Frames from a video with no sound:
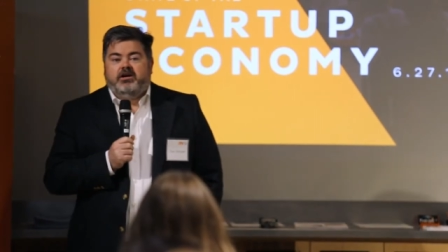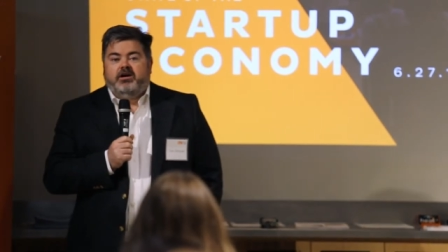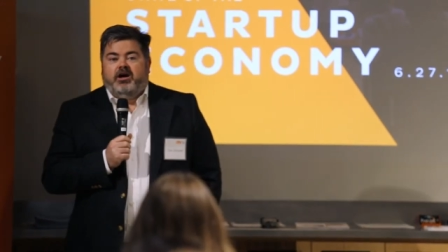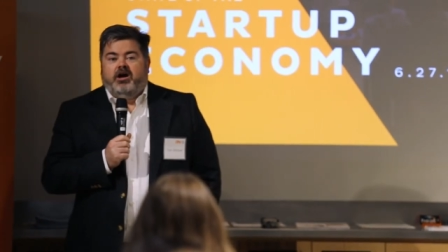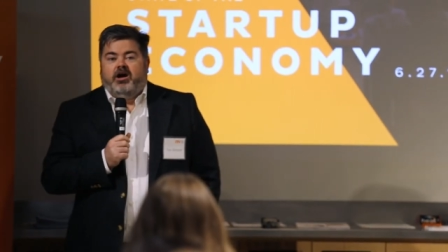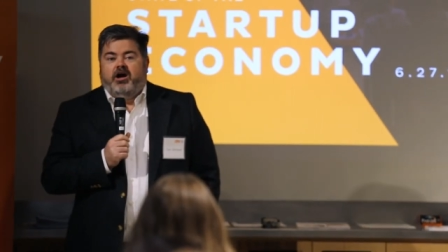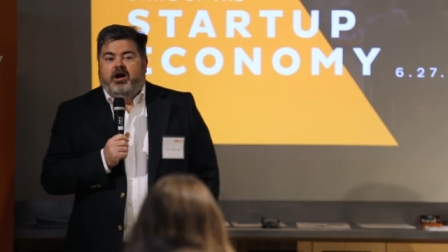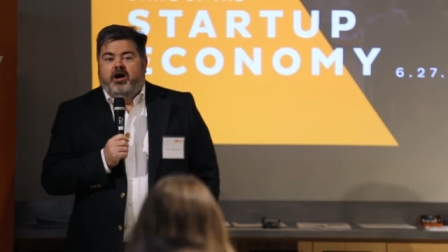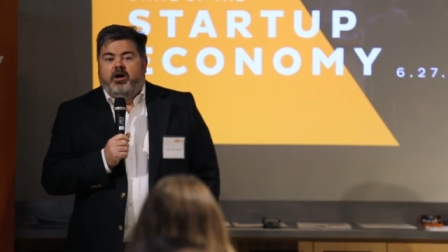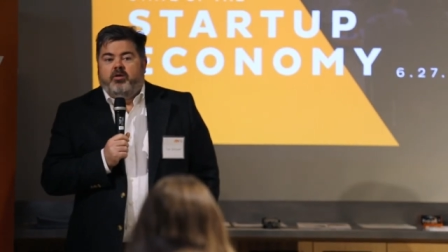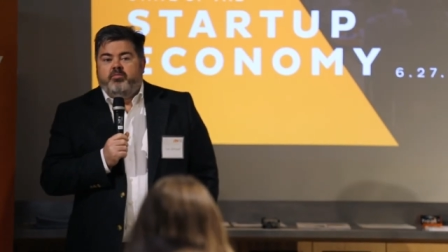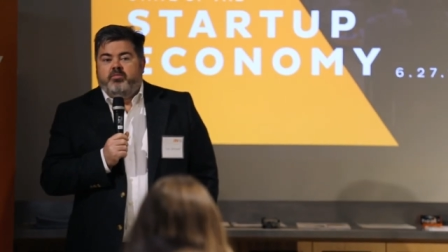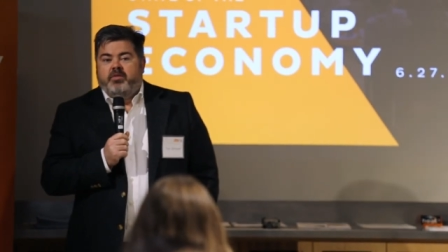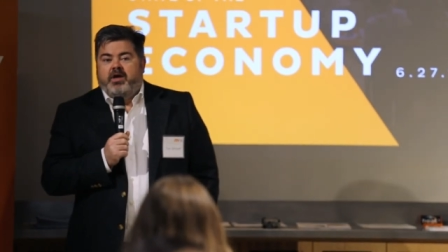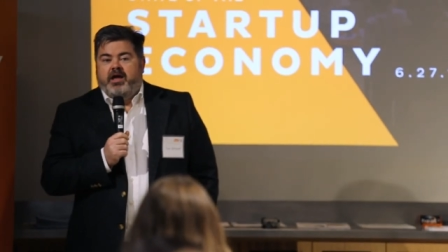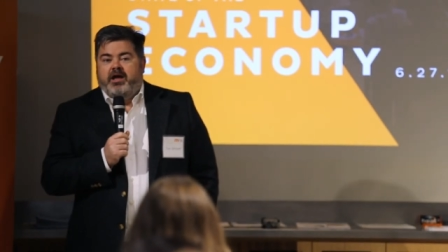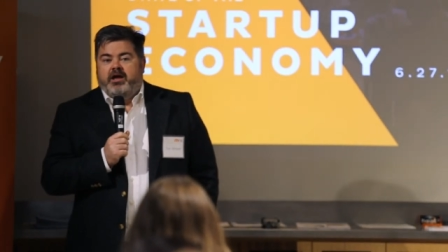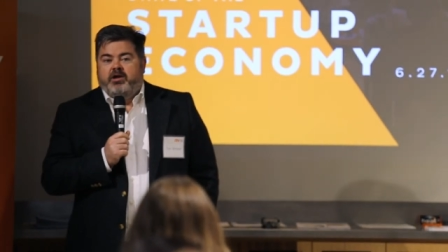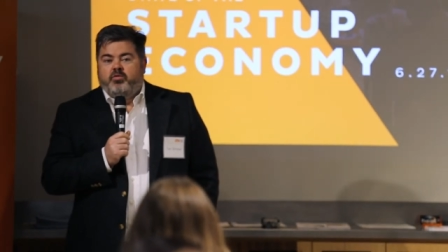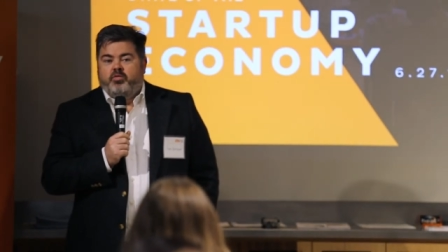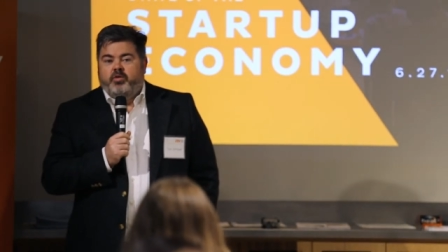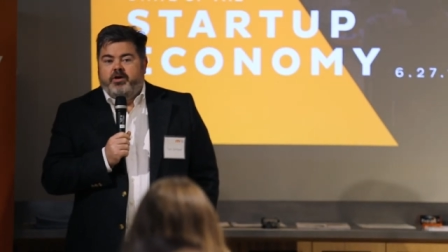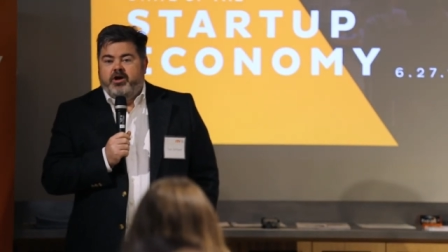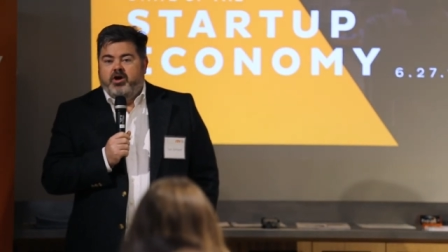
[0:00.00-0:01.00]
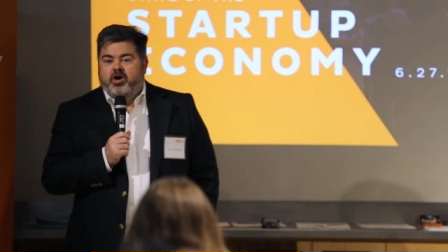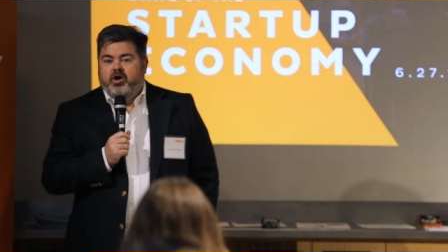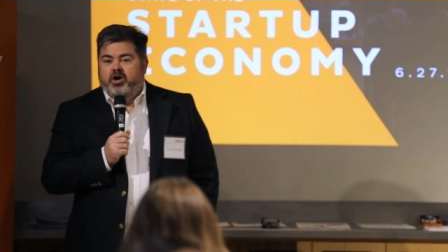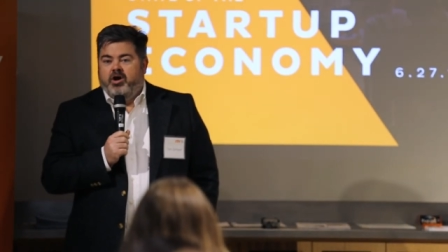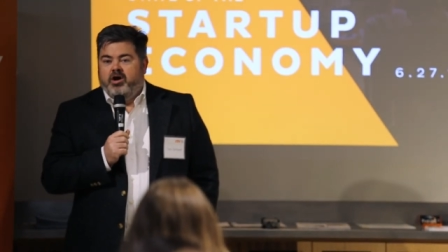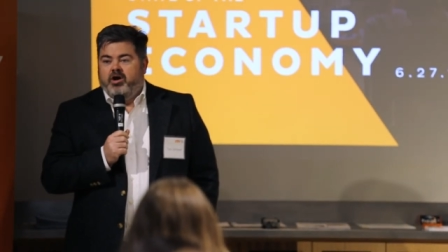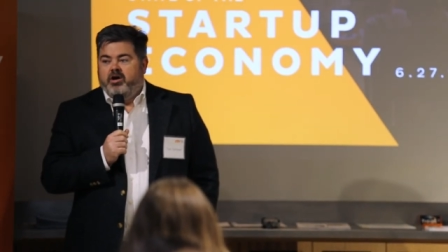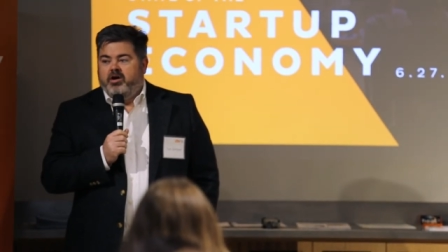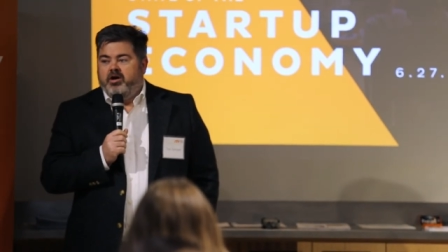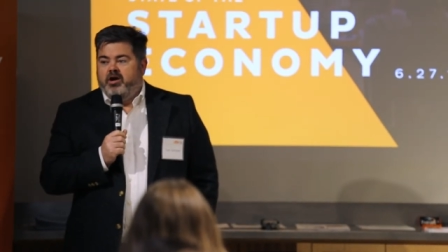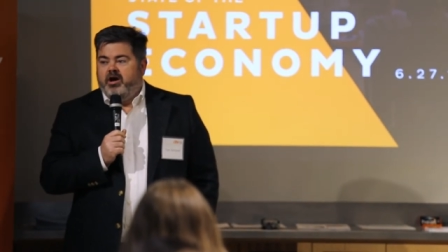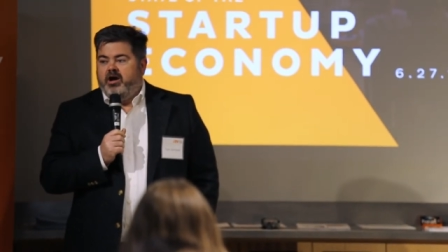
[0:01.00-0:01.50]
Um, and we
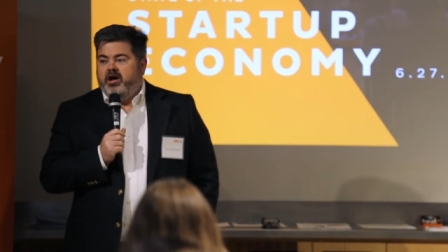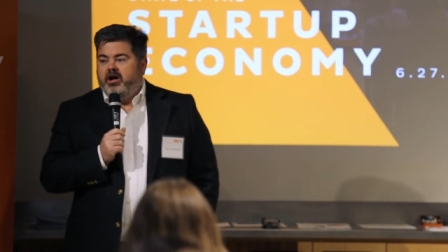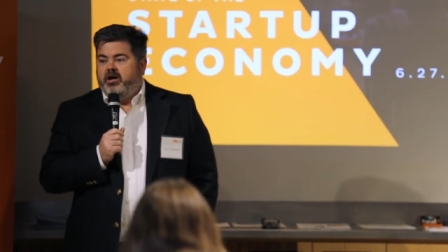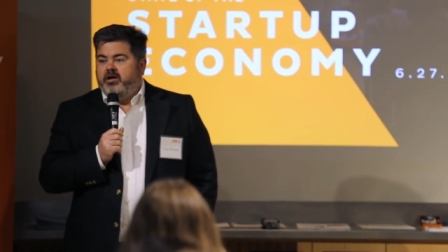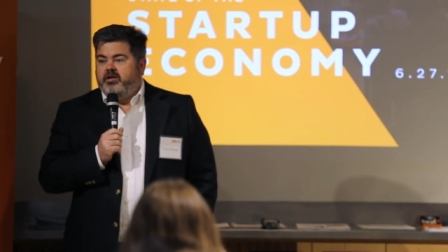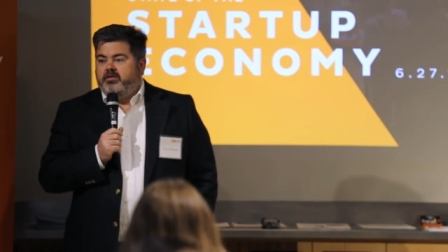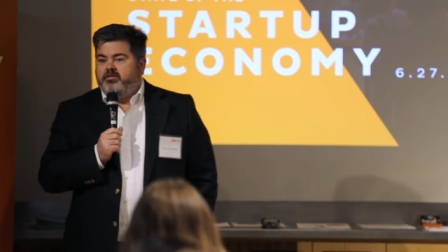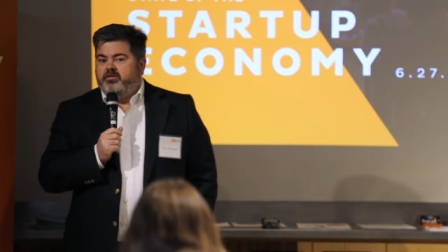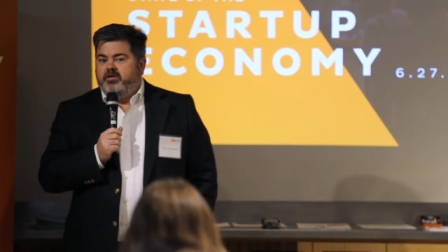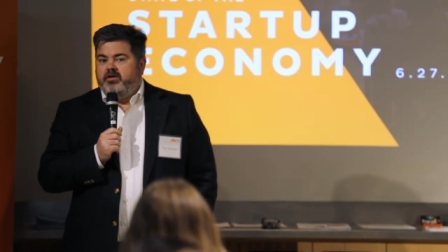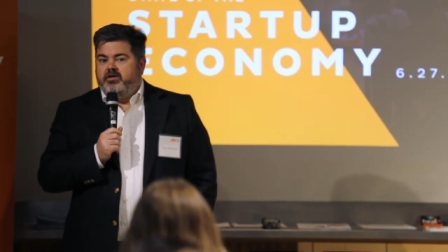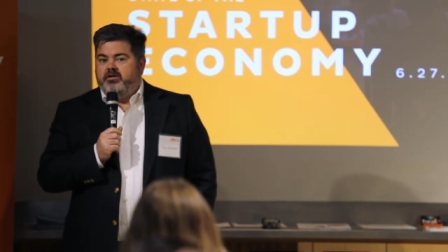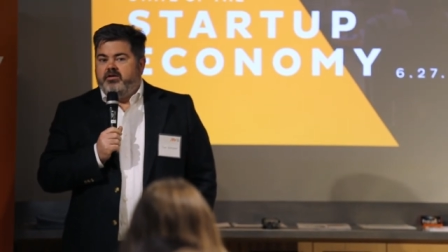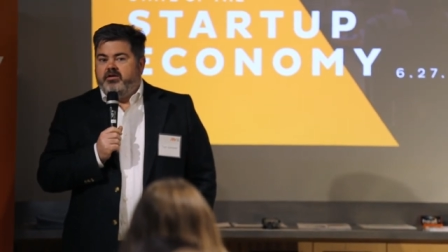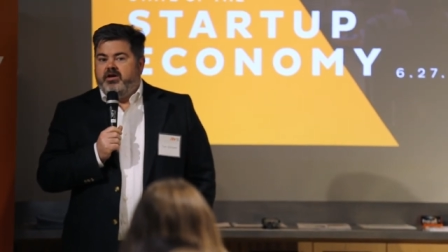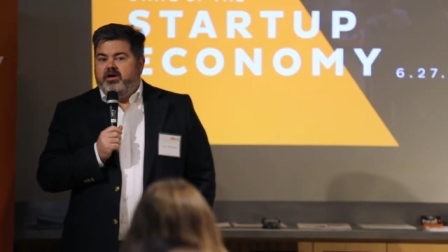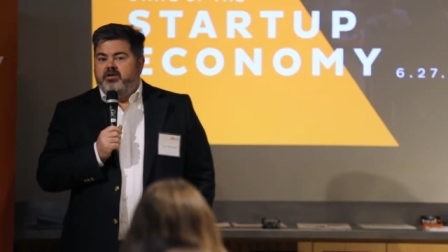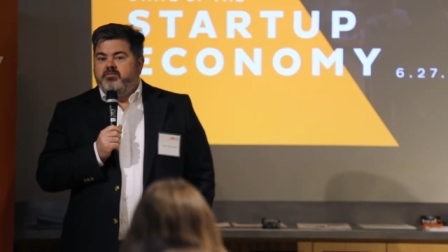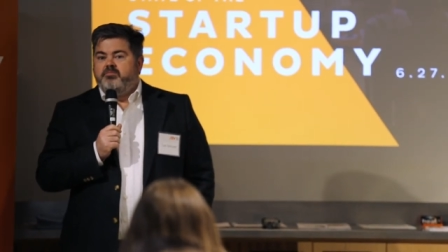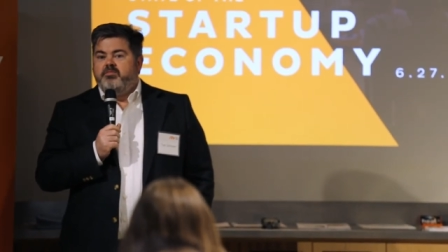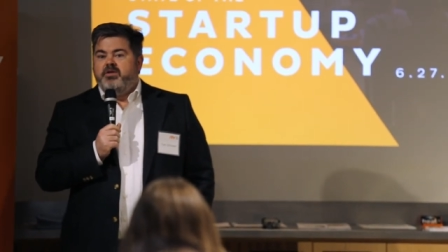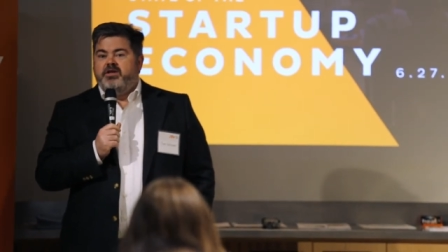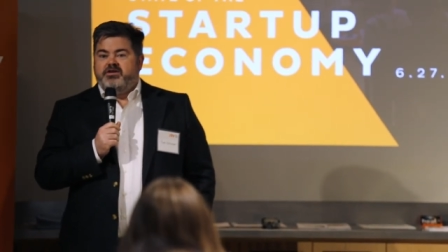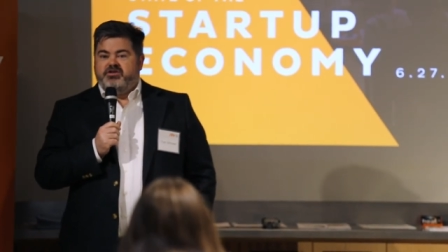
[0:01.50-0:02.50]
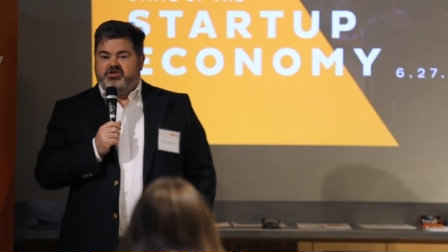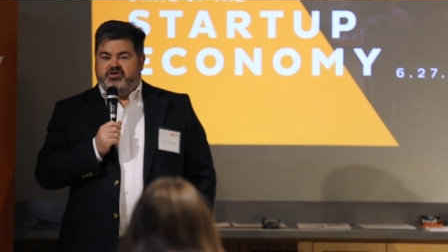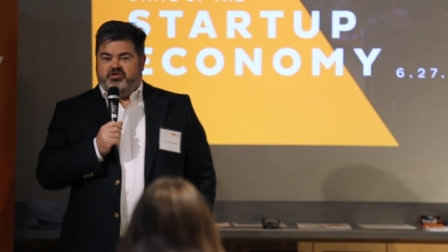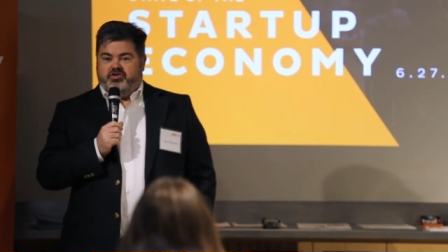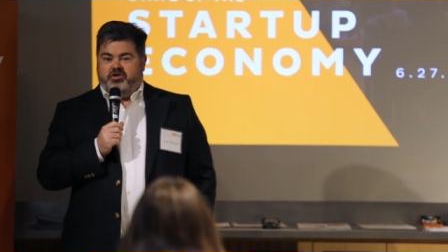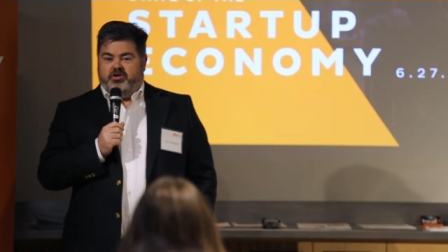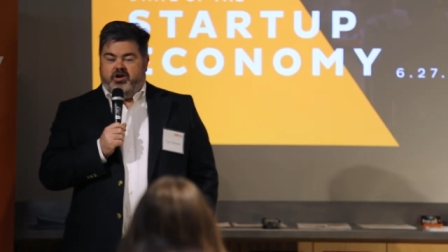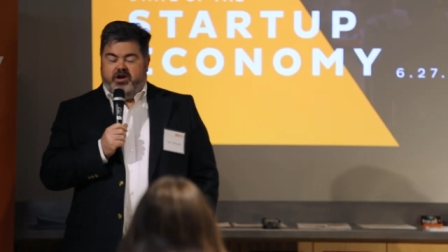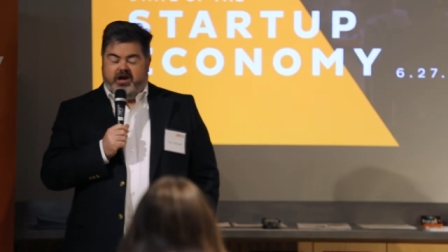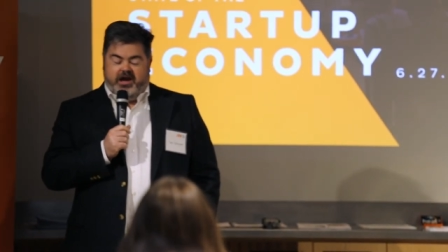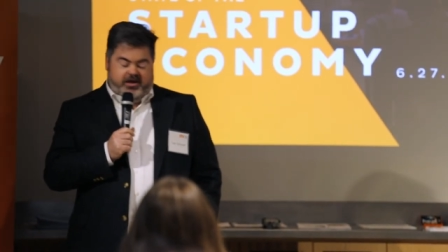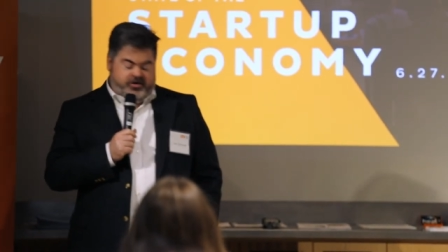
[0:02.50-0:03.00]
are uh, the
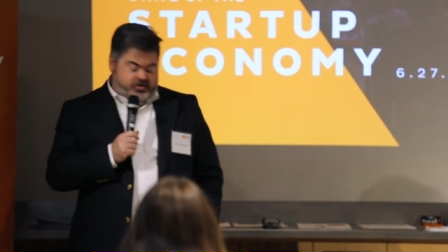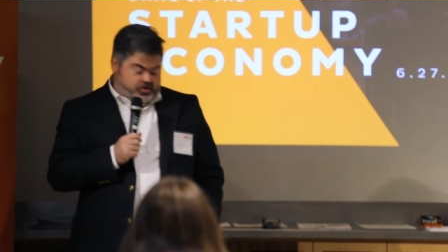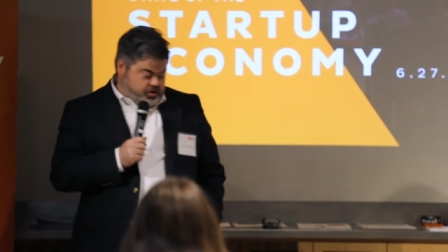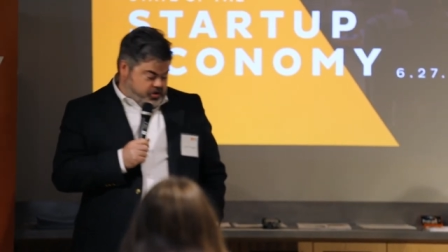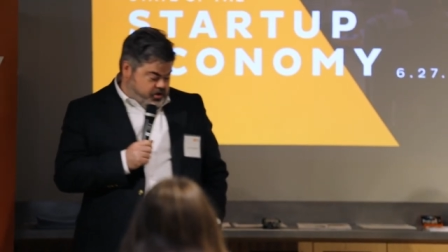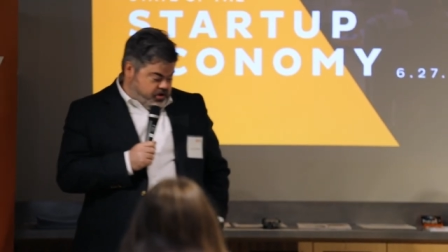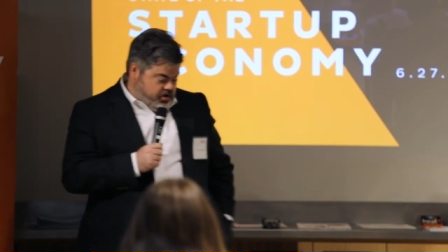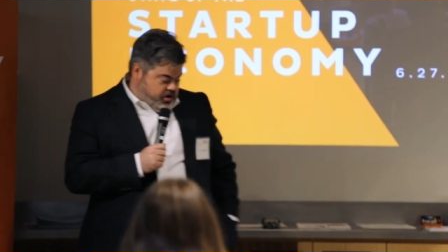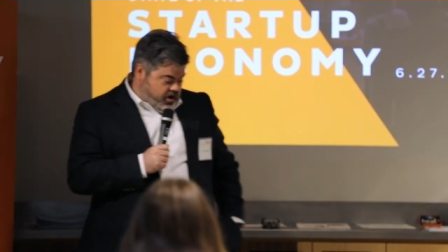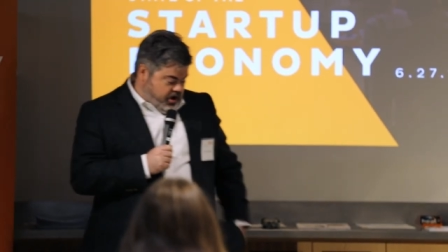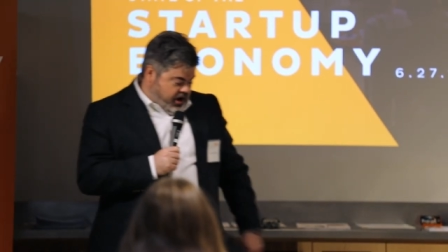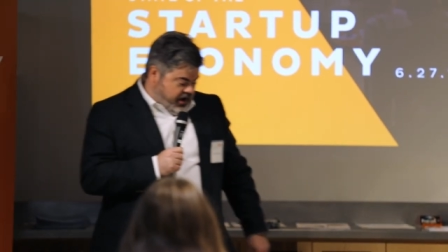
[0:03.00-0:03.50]
administrator